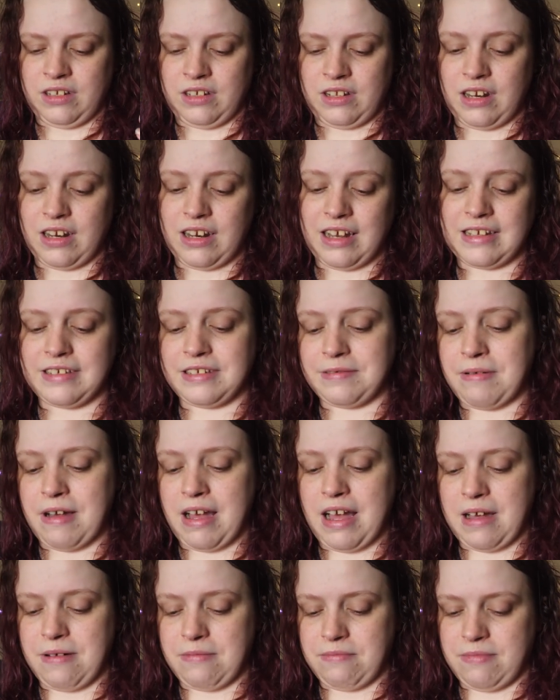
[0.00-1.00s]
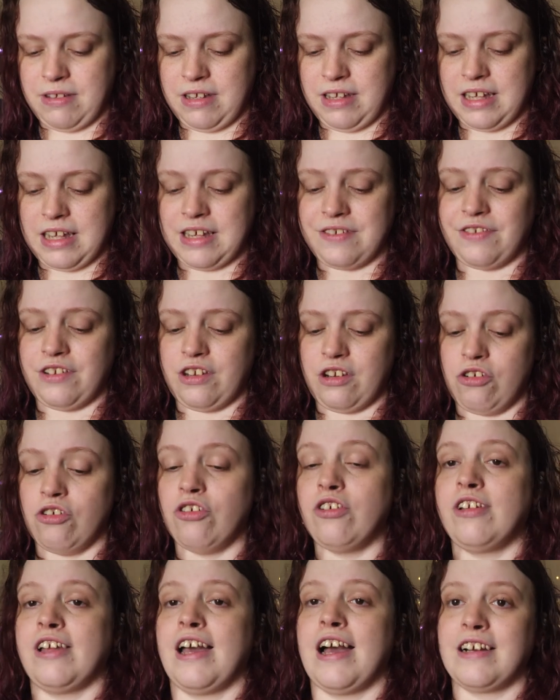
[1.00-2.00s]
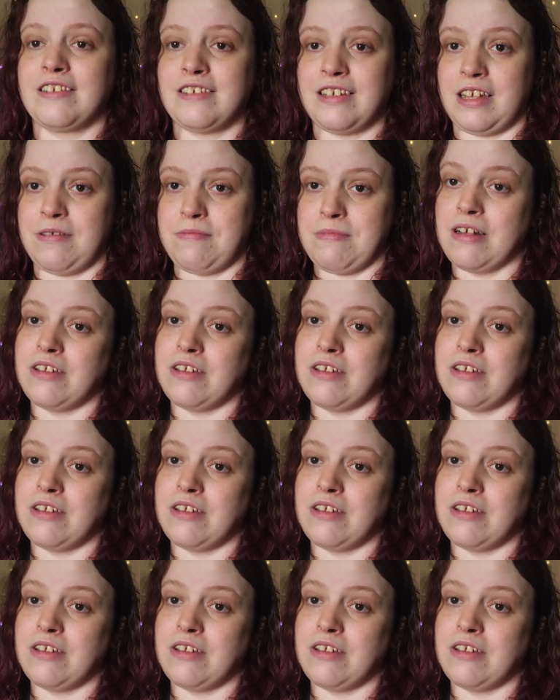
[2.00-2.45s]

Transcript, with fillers: clonazepam is a long-acting